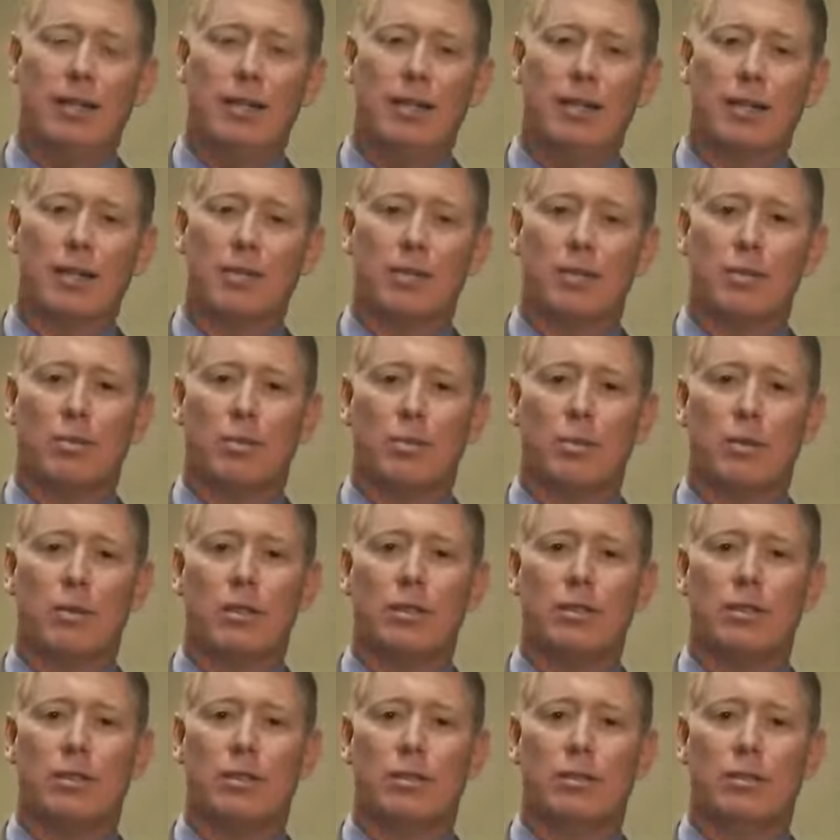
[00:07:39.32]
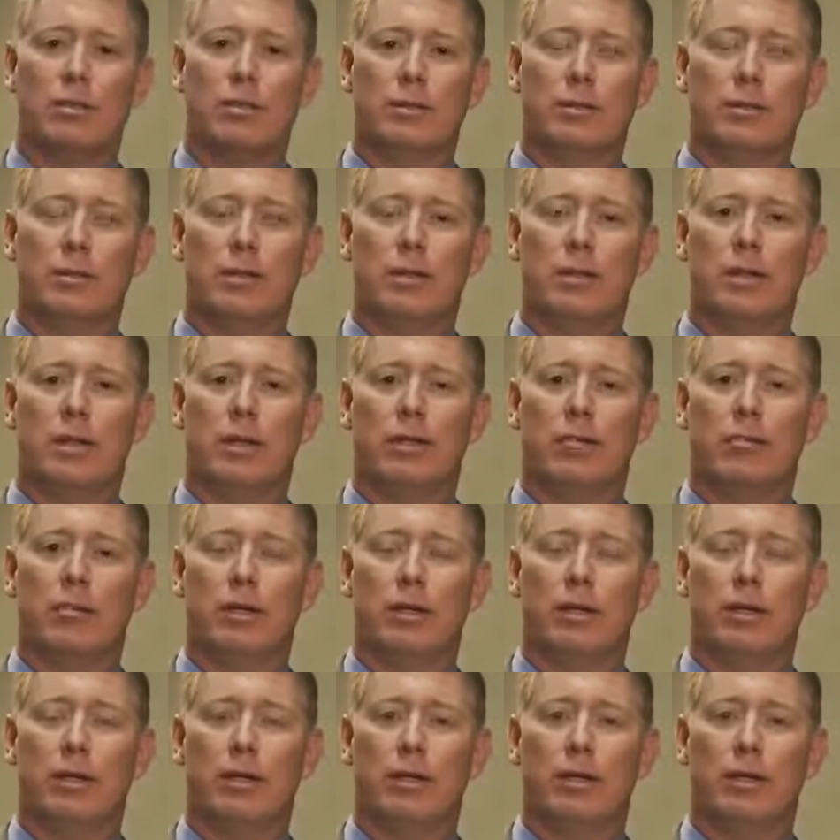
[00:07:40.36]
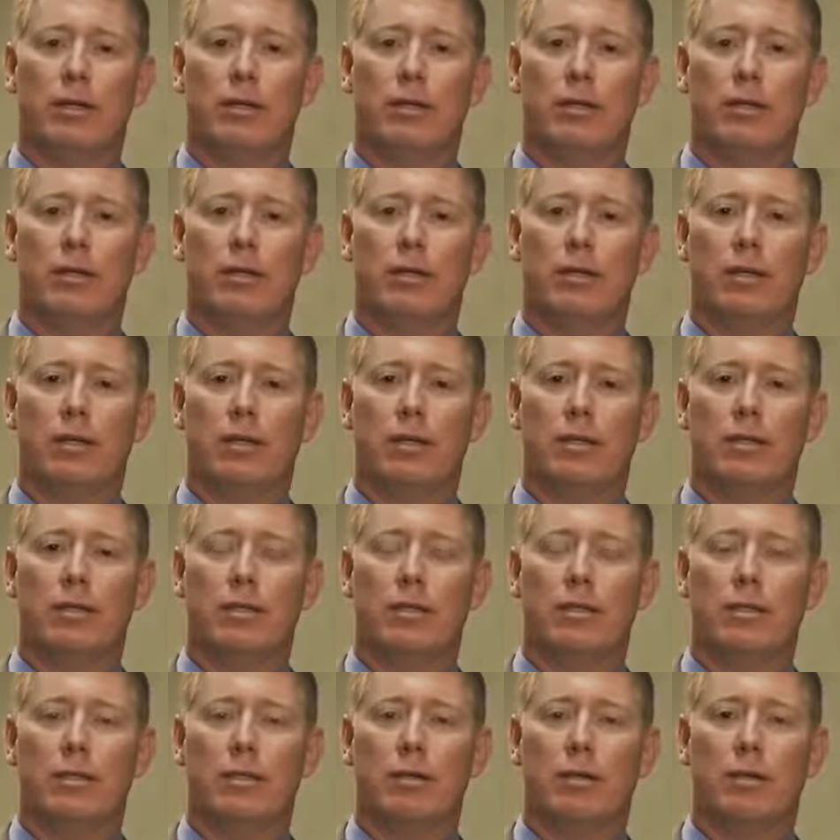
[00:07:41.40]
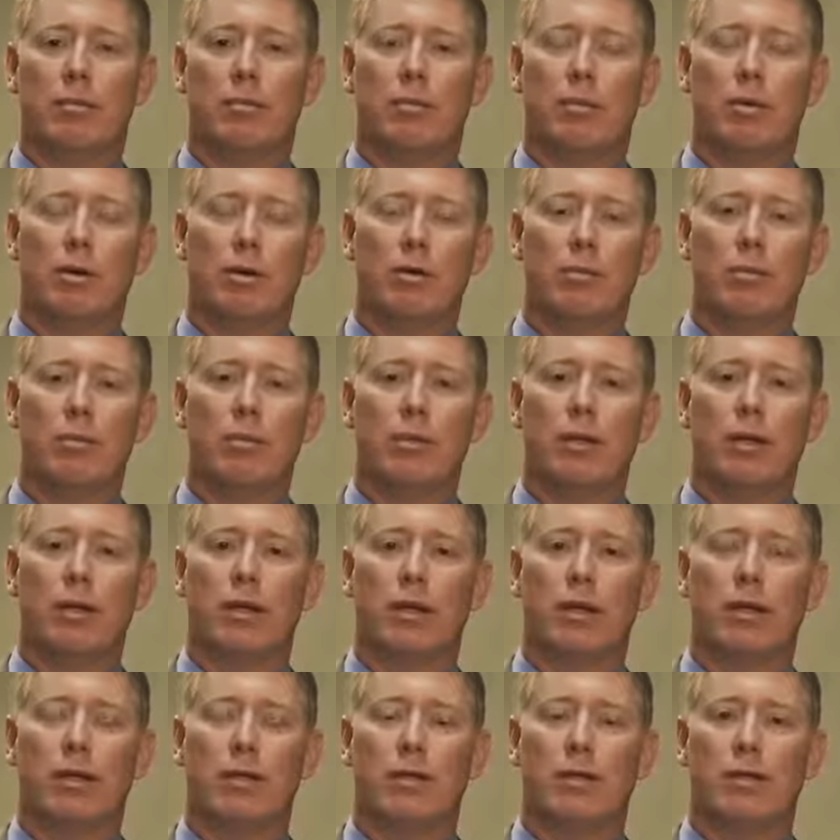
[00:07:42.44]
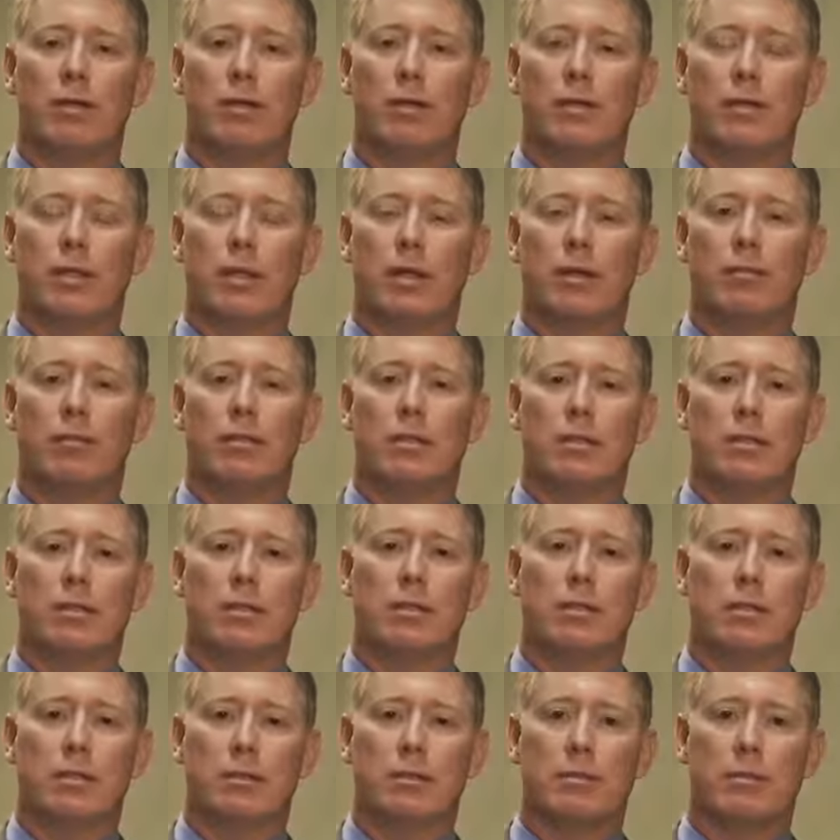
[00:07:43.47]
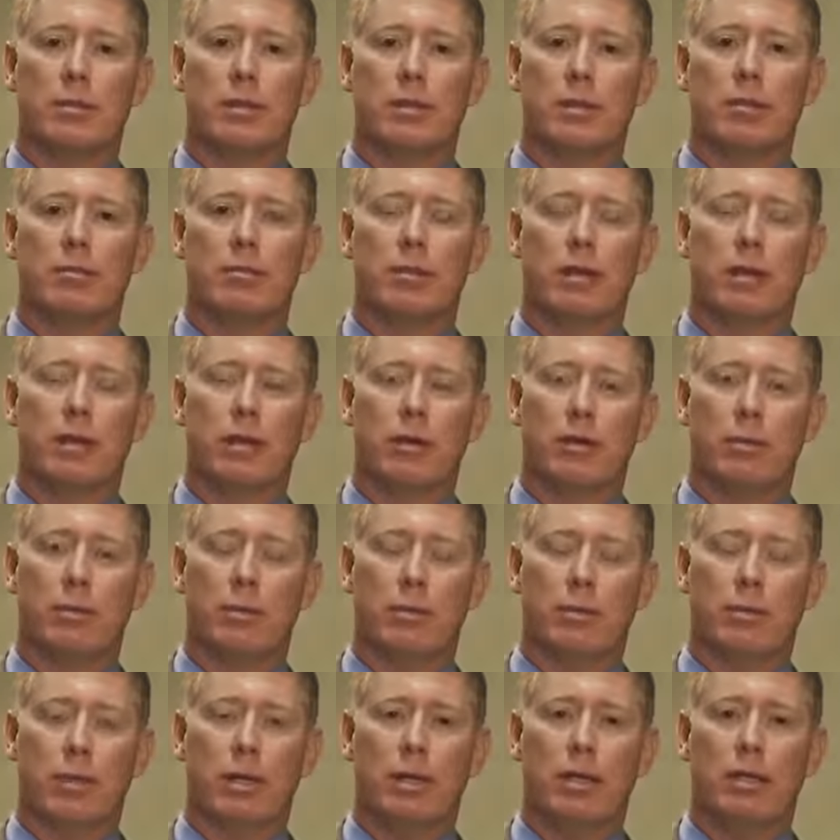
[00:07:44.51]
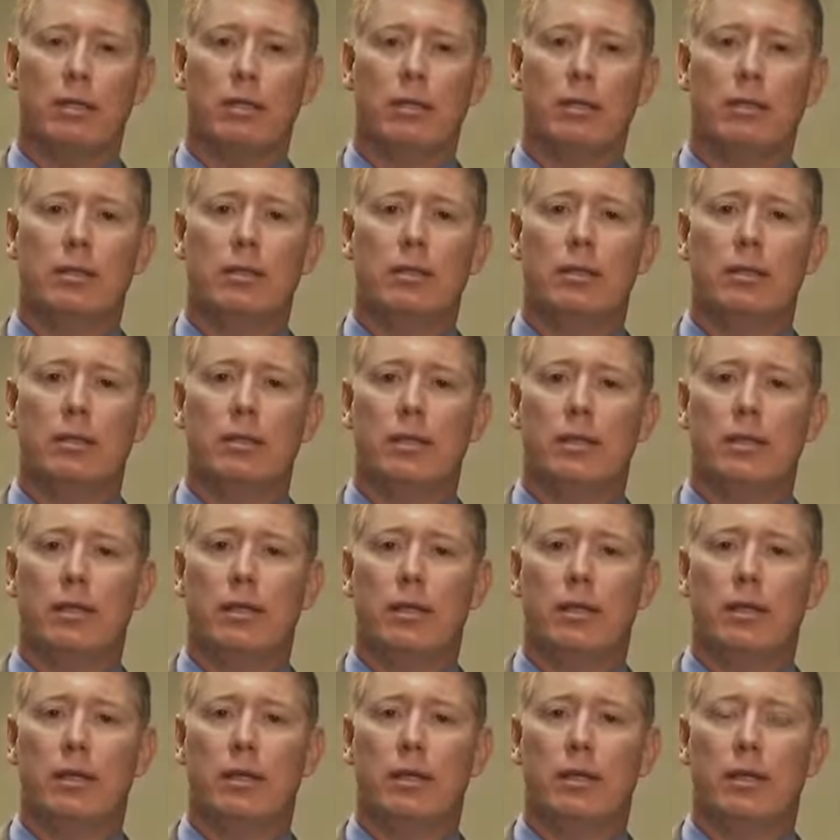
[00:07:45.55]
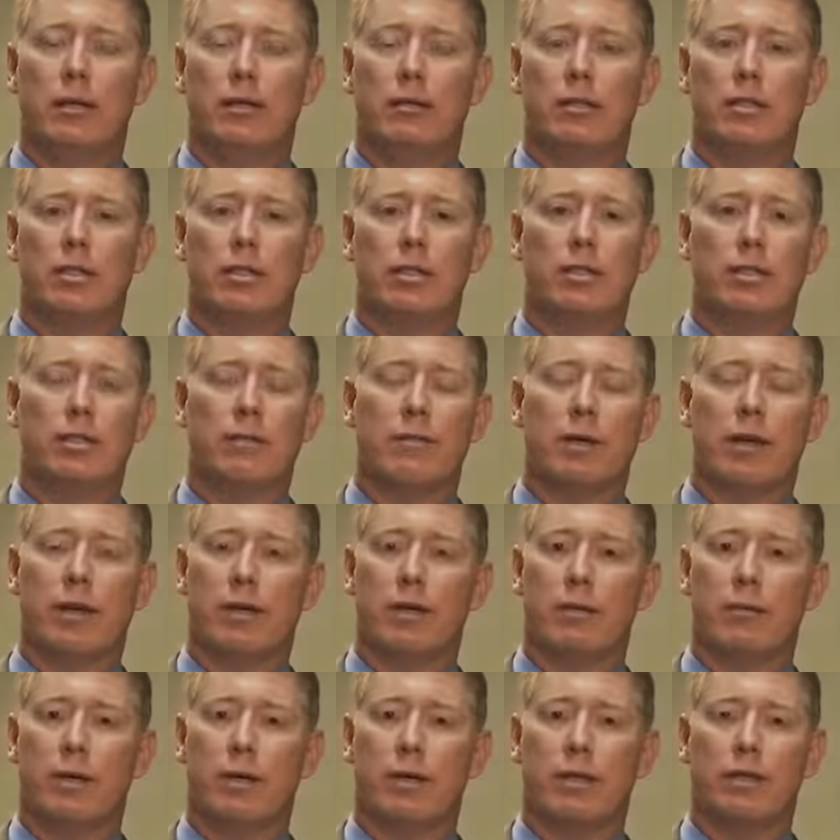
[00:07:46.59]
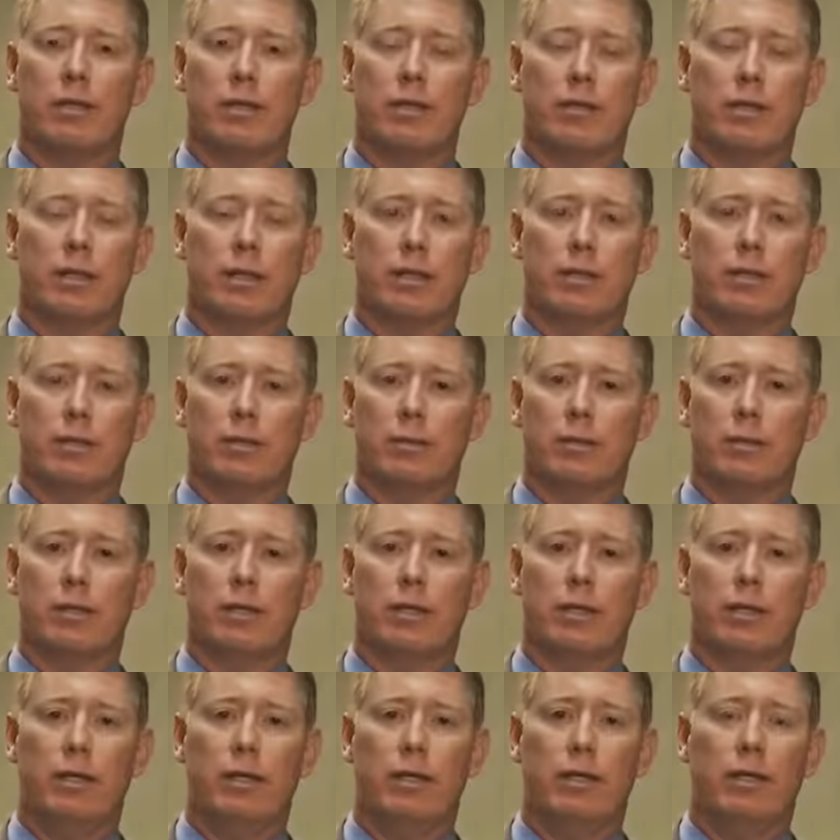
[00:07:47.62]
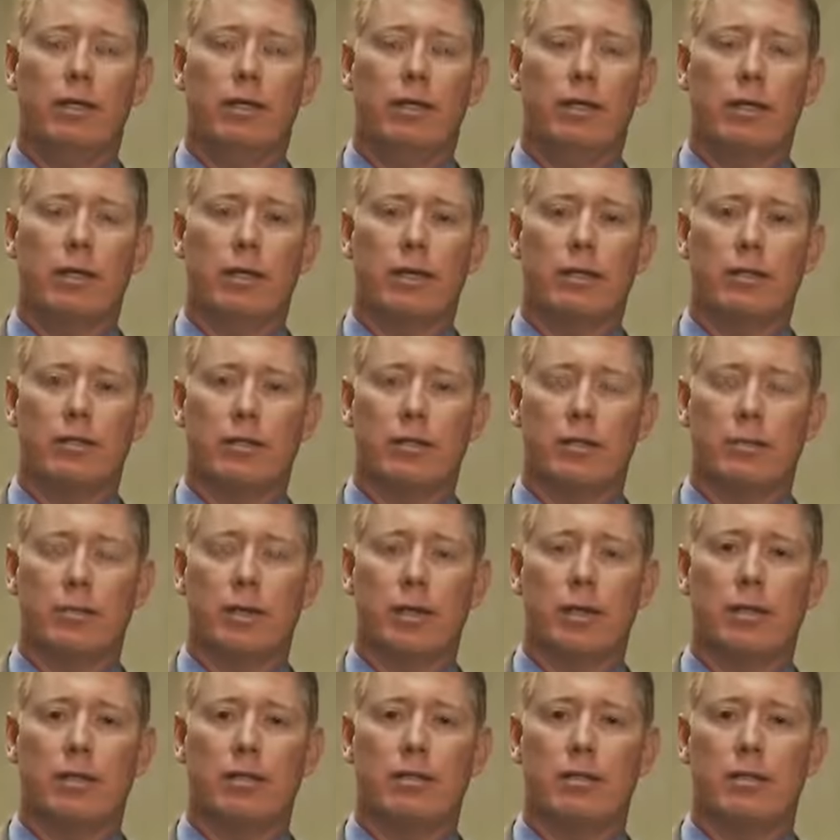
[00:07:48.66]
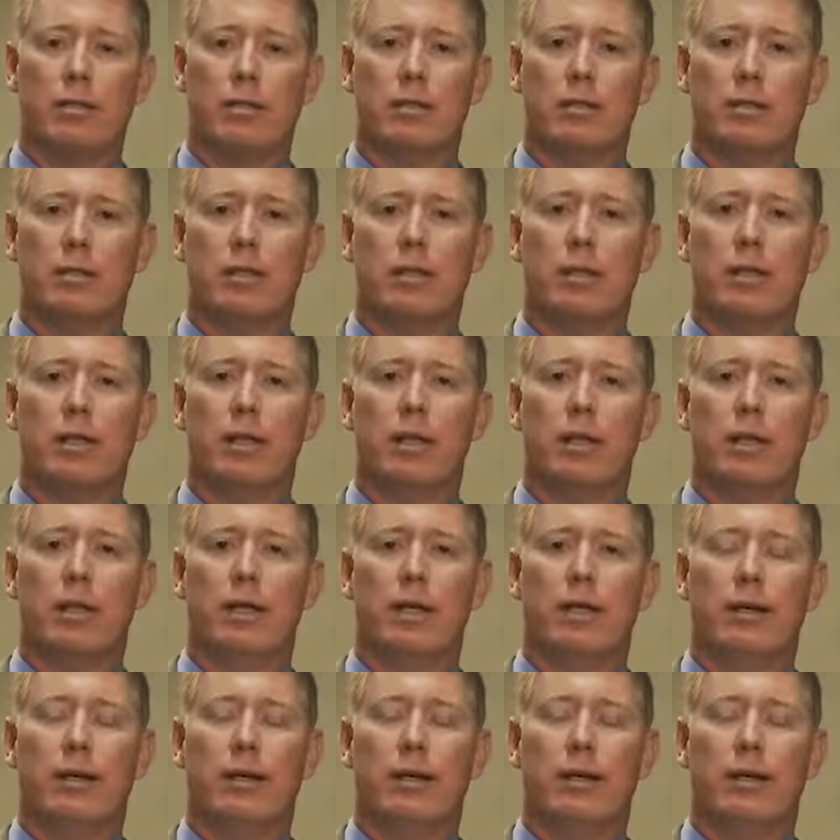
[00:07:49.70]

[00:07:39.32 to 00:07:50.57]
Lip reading: I think it's important to bring the just an appropriate, healthy skepticism, but an open mind. You know, just evaluate this like you would anything else in medicine.